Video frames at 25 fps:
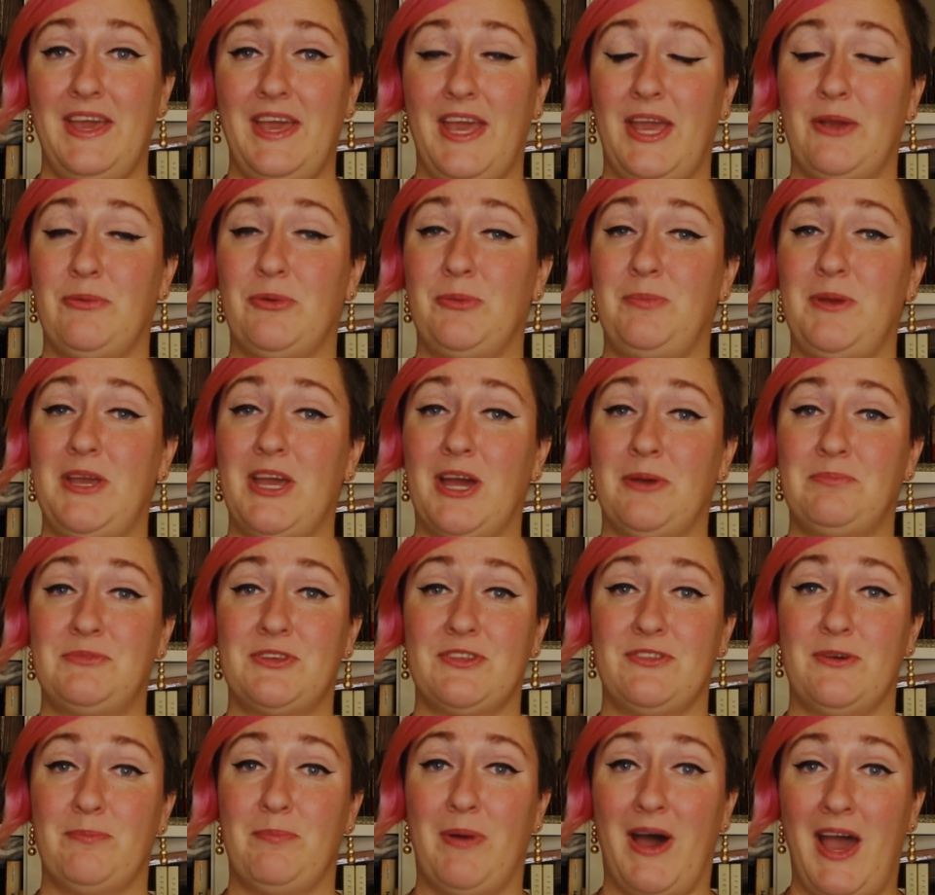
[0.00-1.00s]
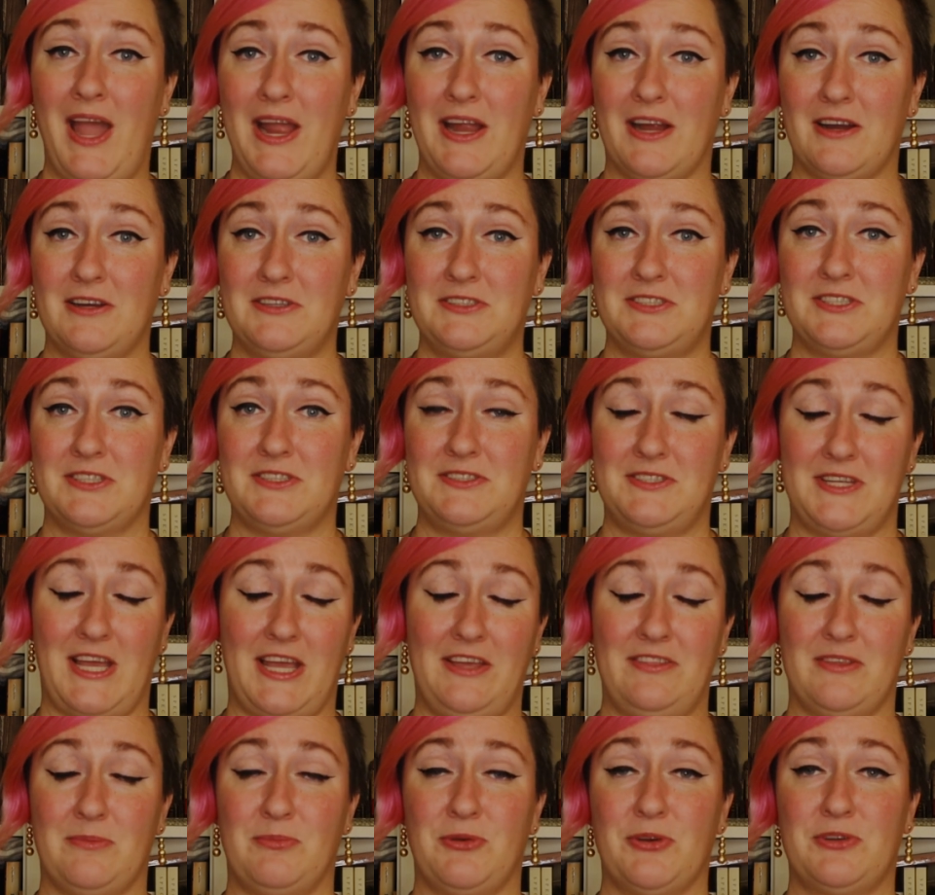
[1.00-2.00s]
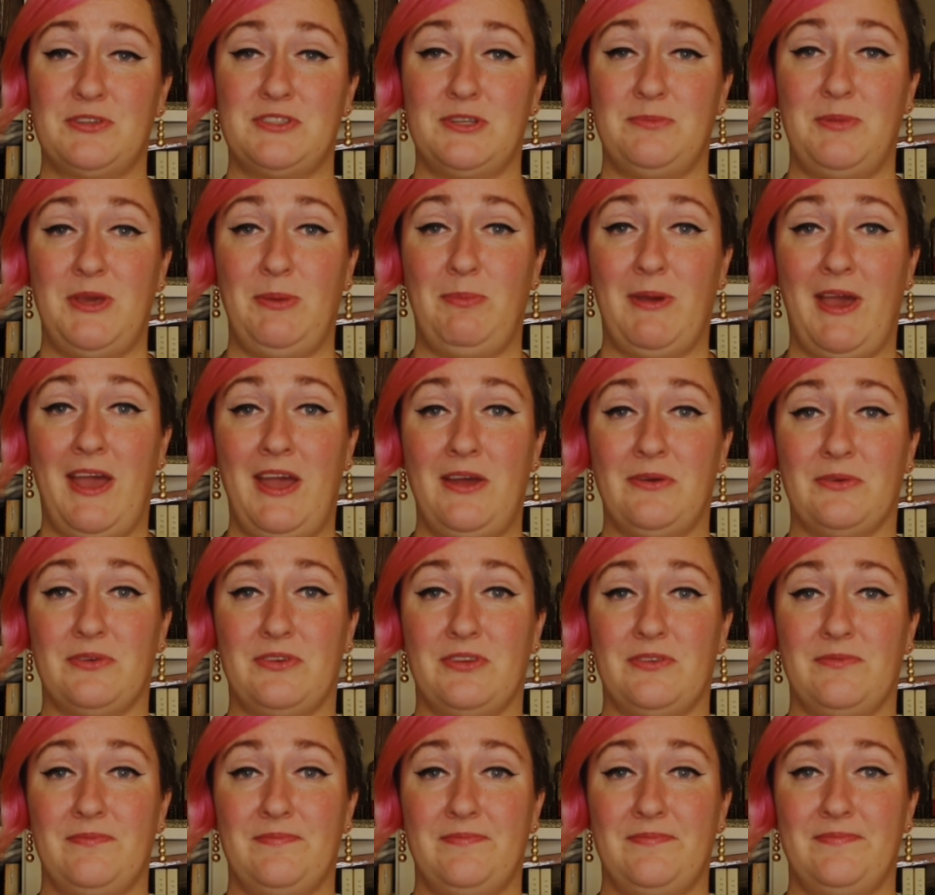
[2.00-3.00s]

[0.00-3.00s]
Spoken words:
It would be up to the buyer to take the book to be bound.